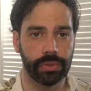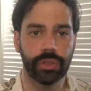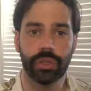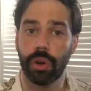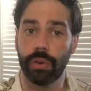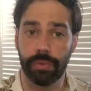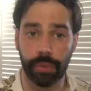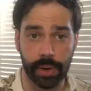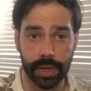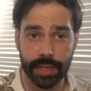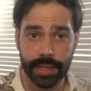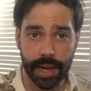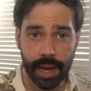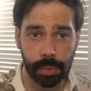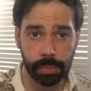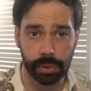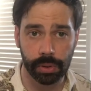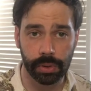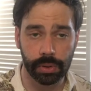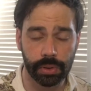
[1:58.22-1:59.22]
So for
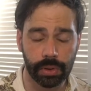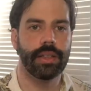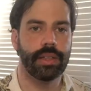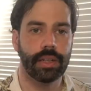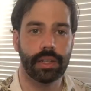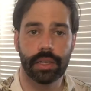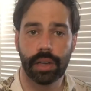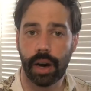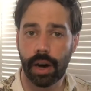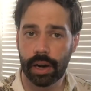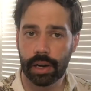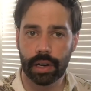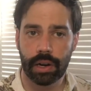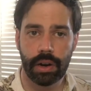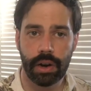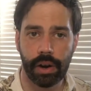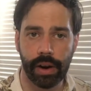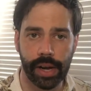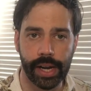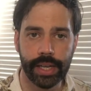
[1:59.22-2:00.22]
example, The Dark
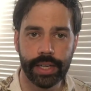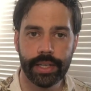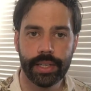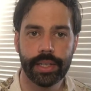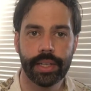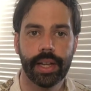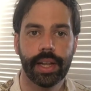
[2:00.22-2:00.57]
Knight